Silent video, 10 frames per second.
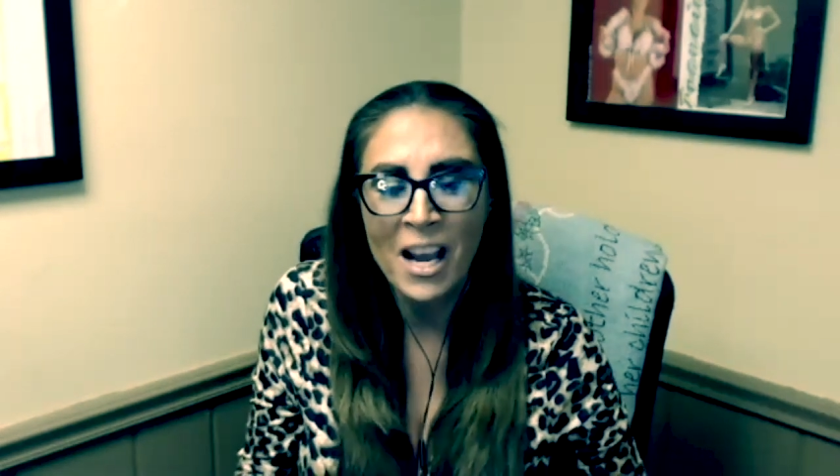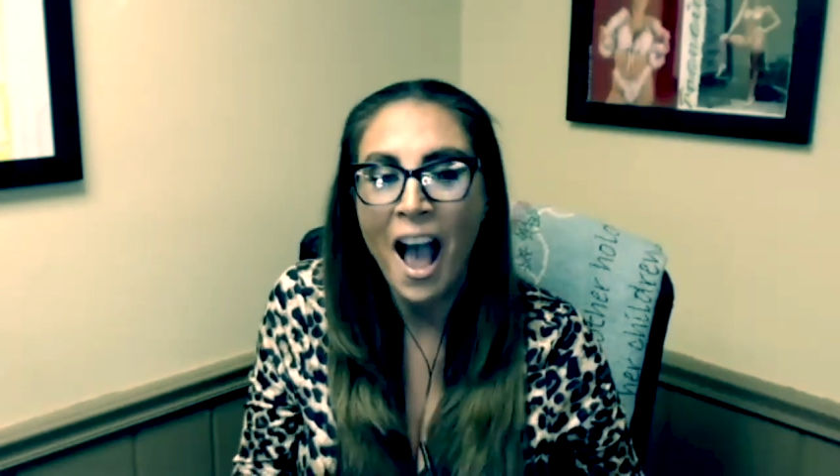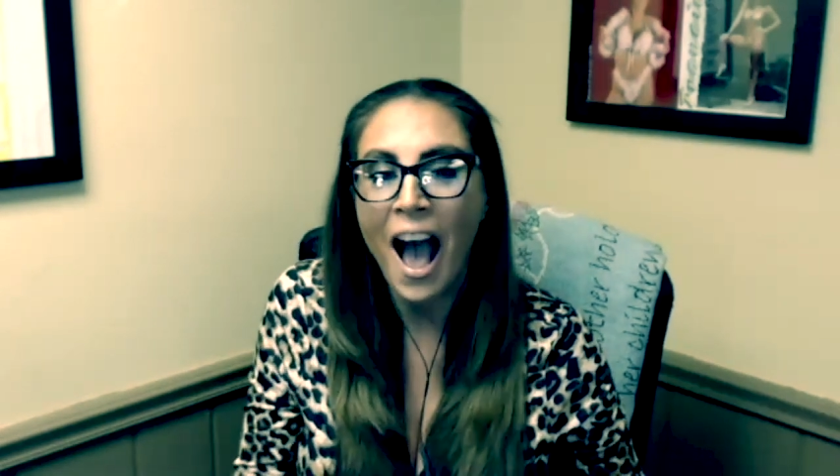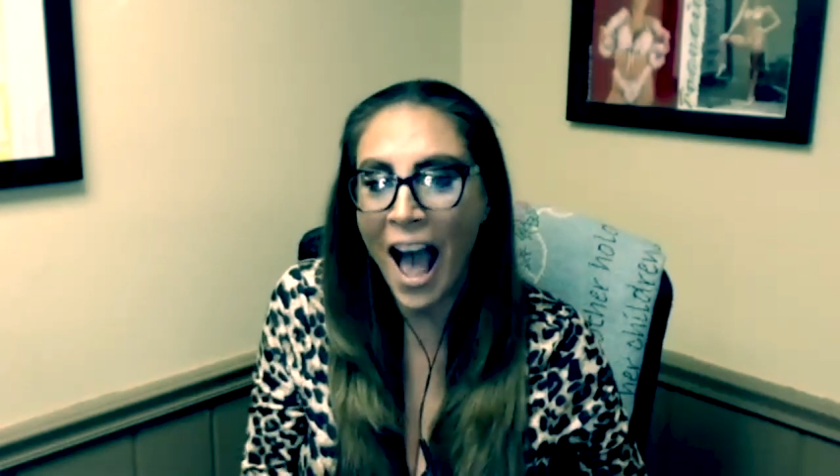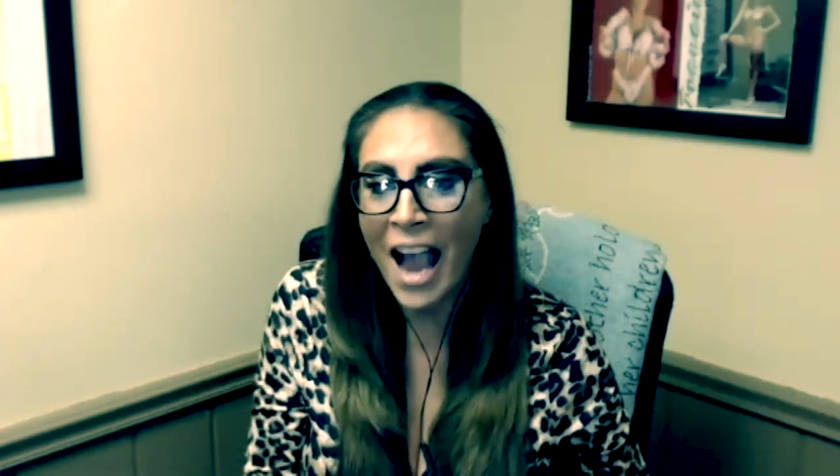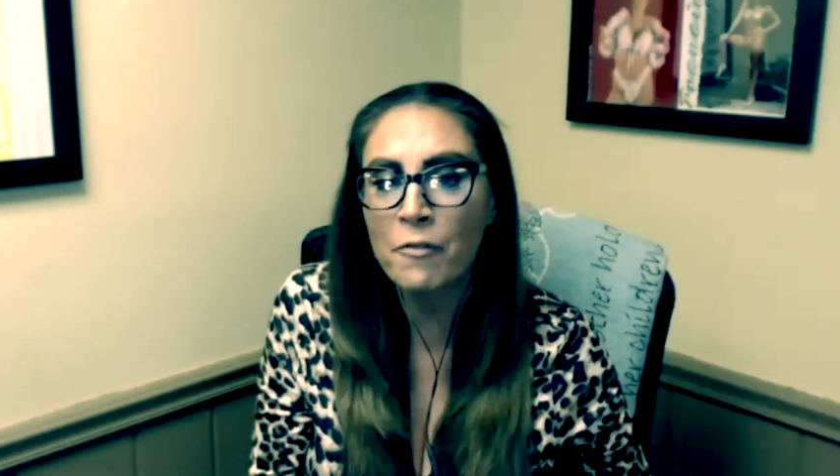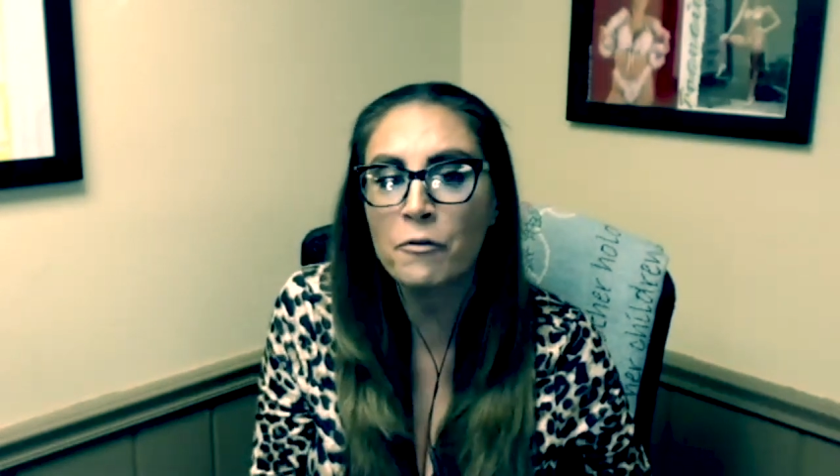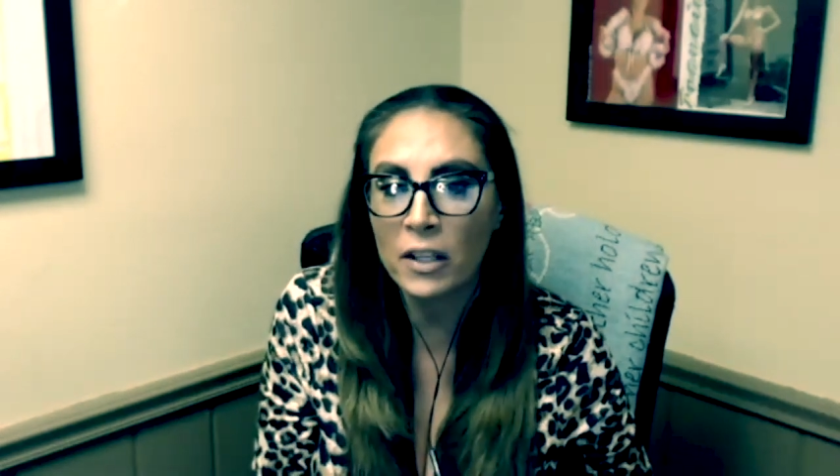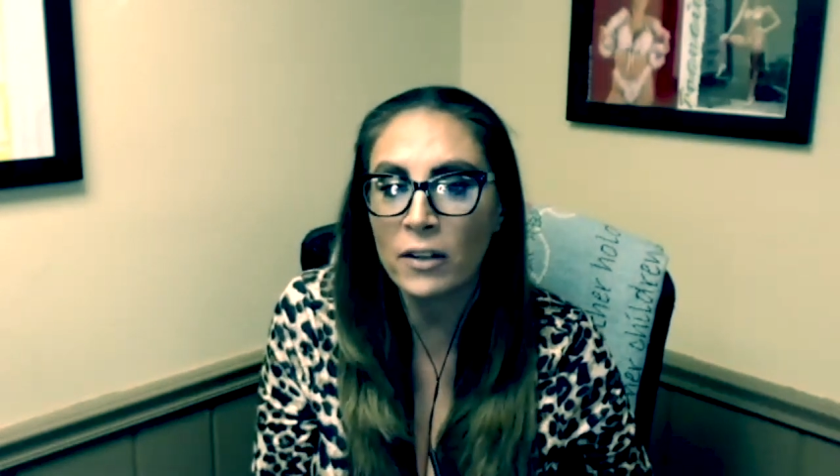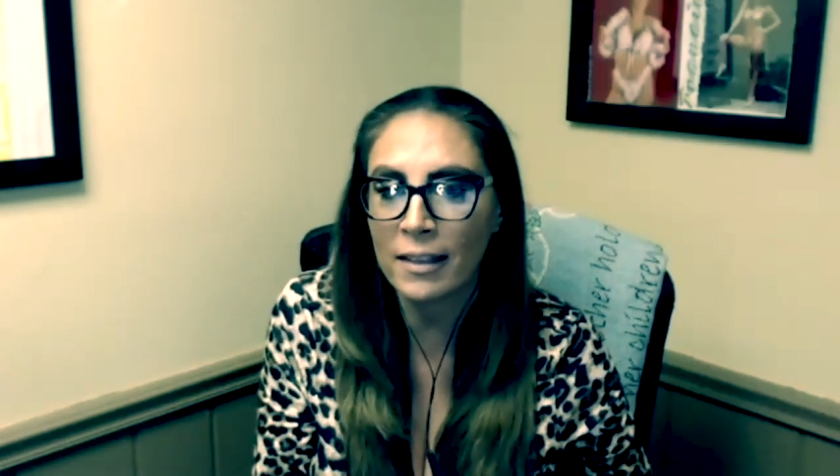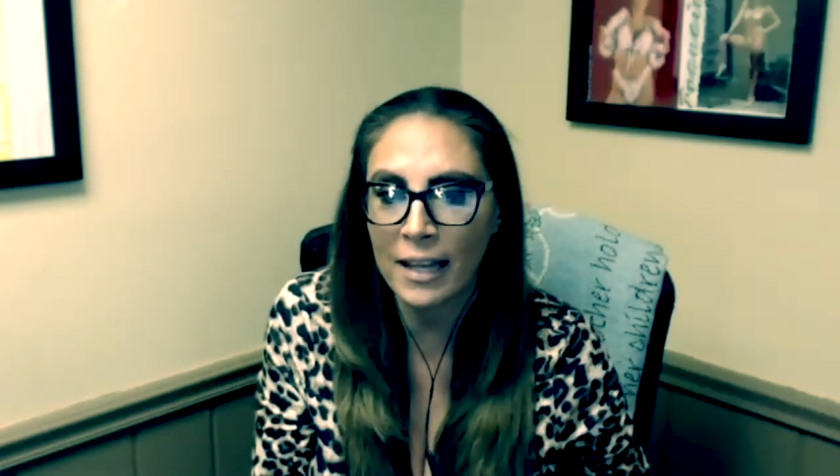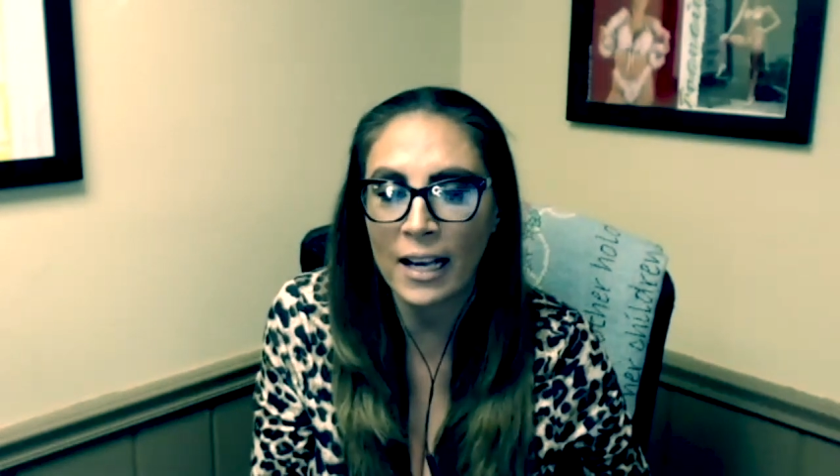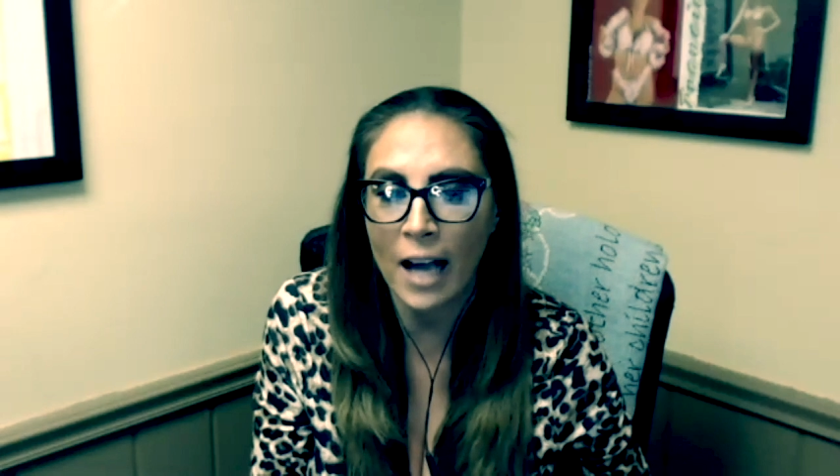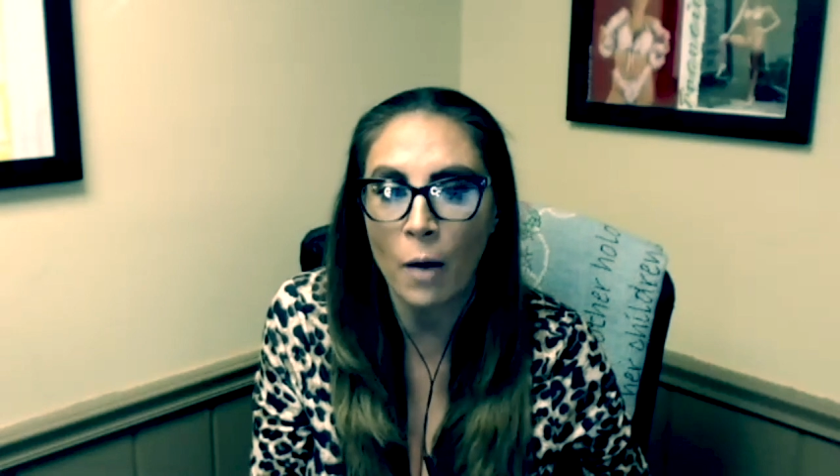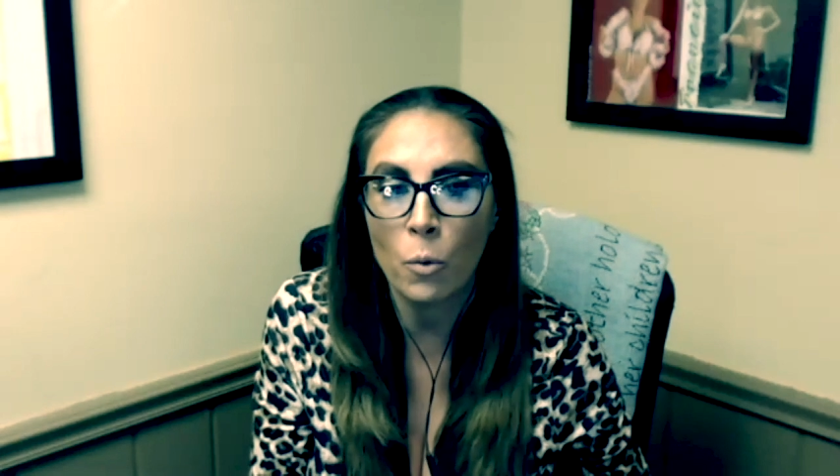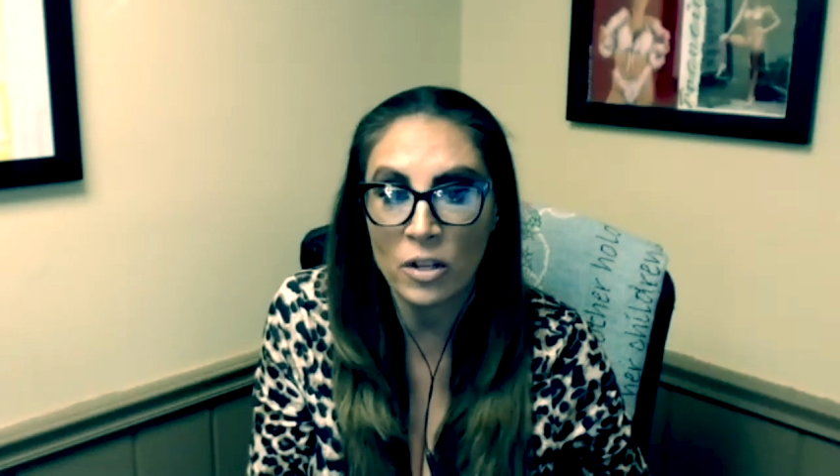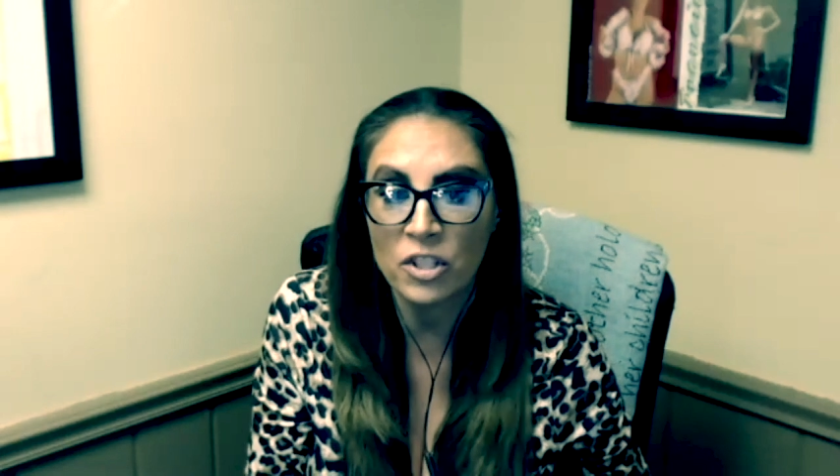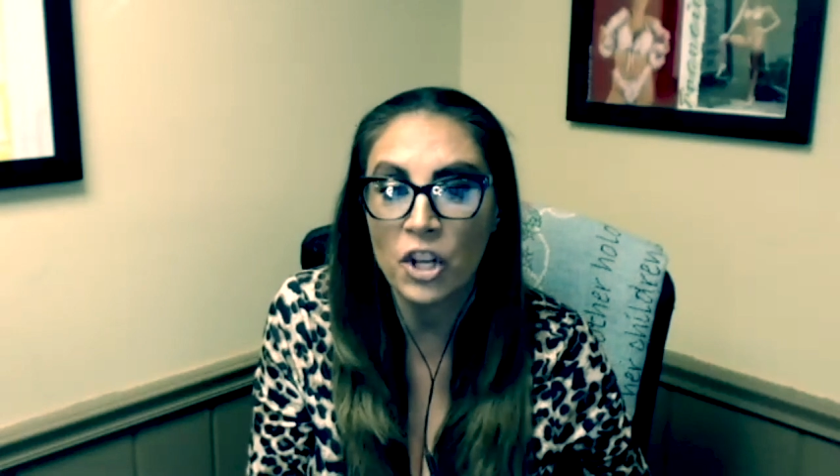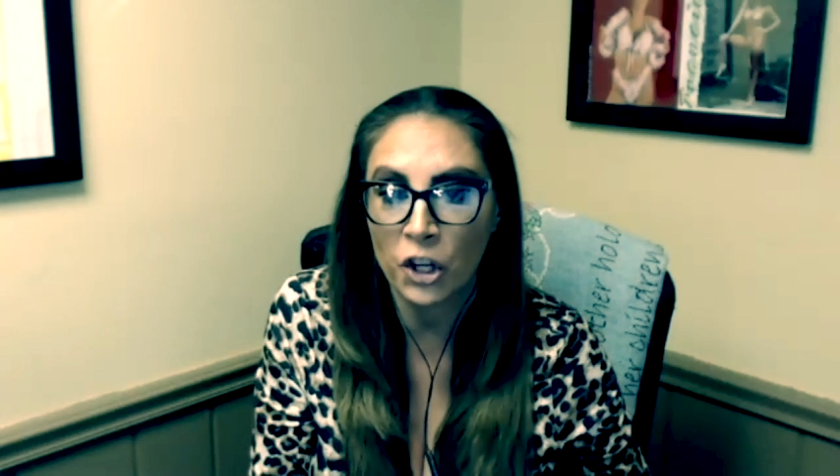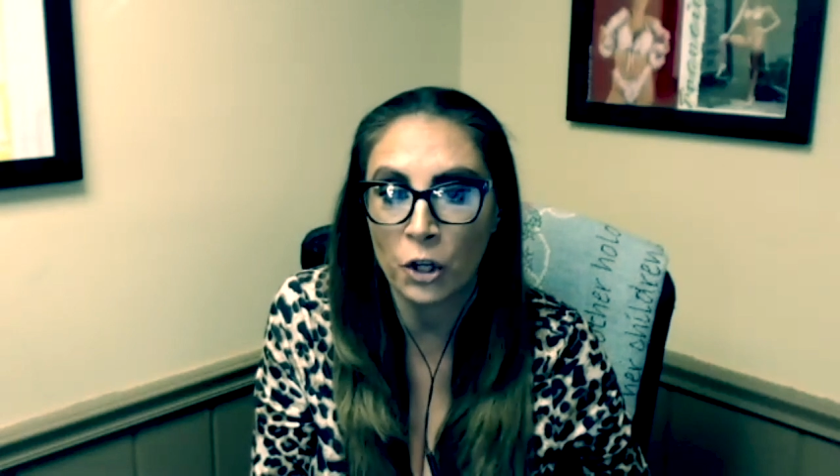I really think I was
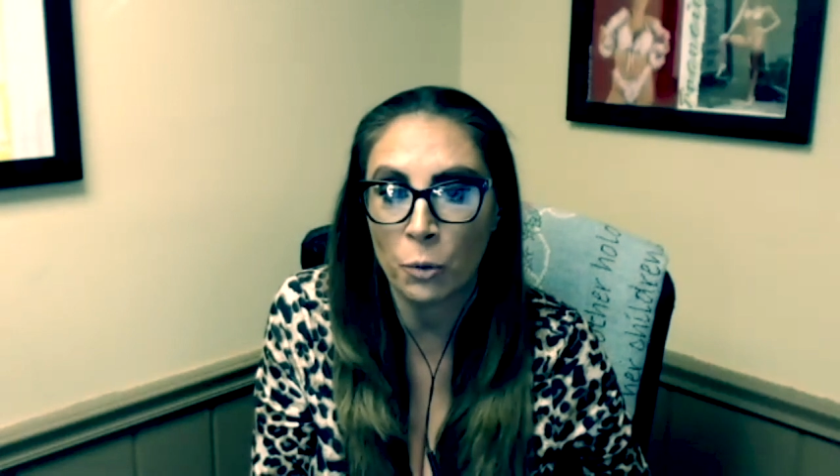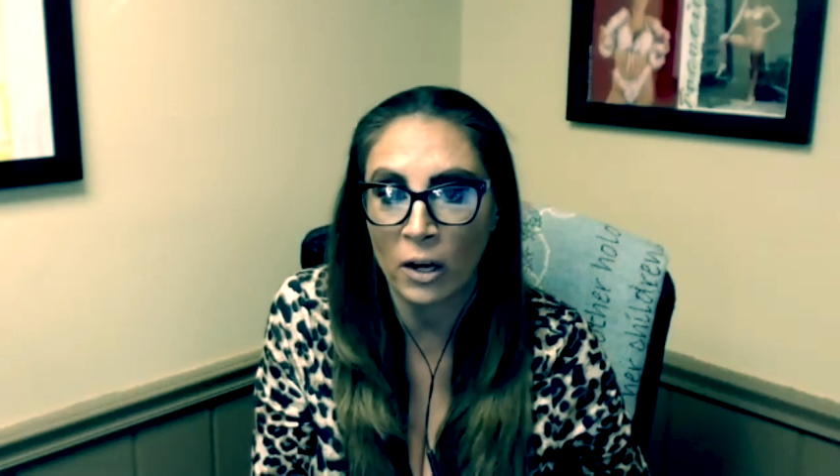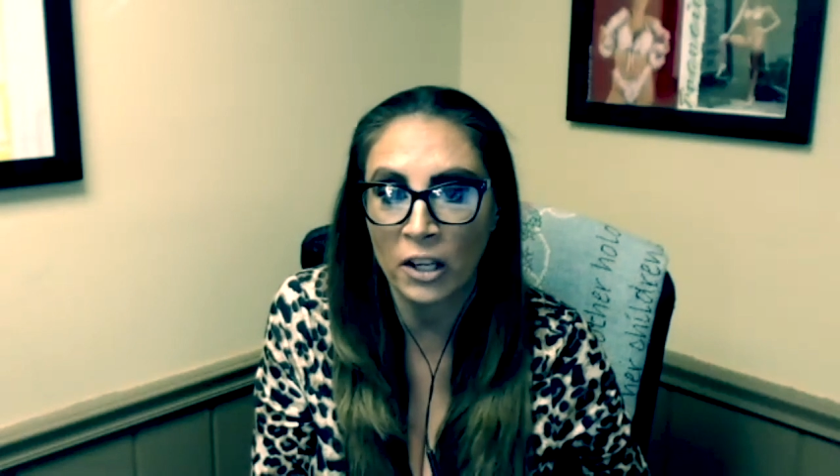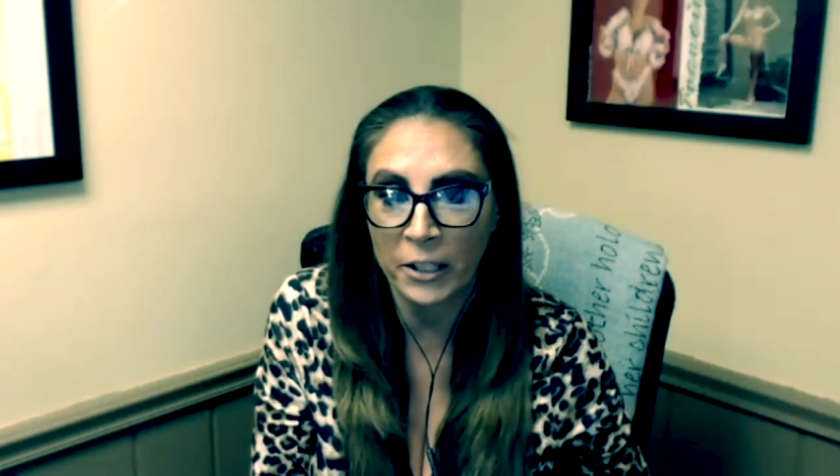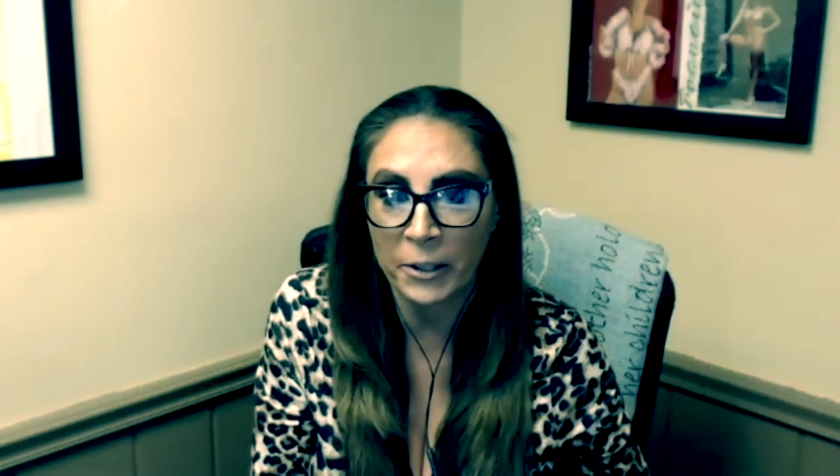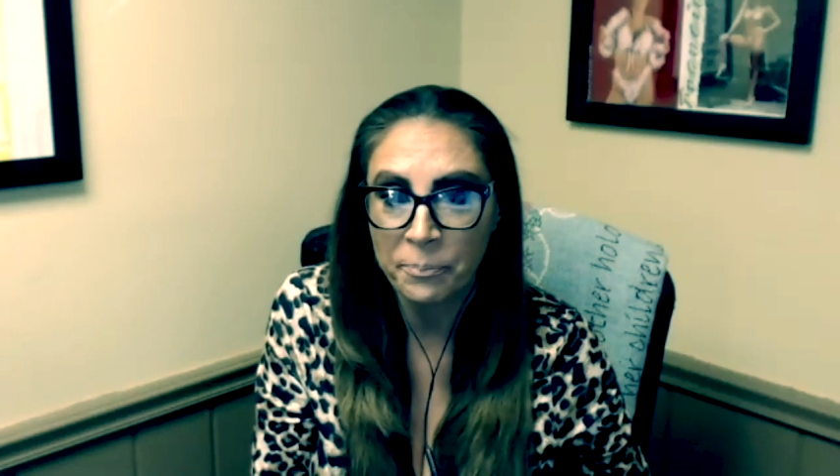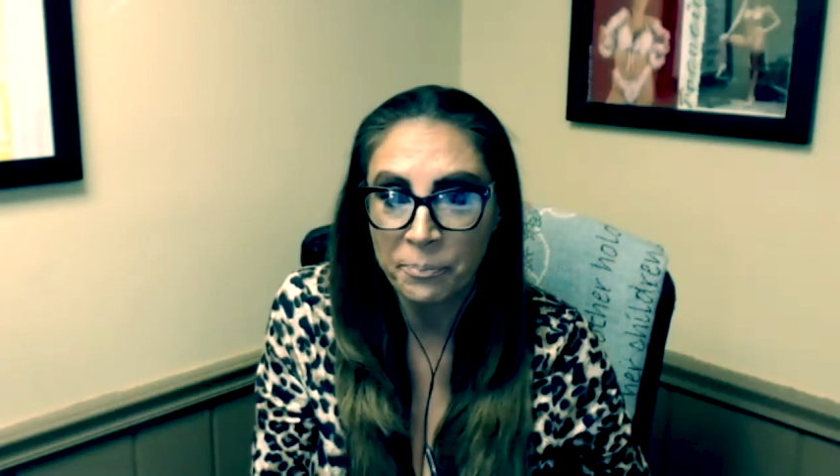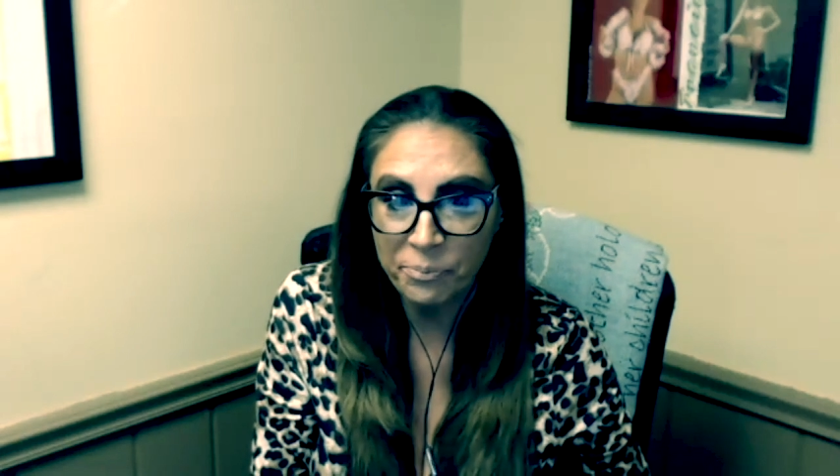a good worker.